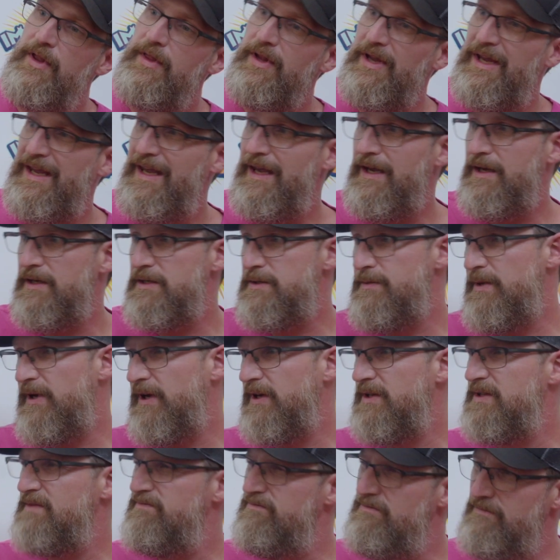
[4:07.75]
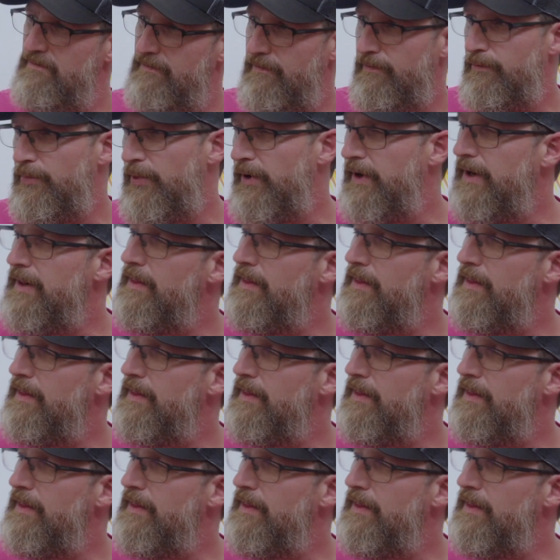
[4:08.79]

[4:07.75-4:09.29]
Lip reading: the King's Mix, pretty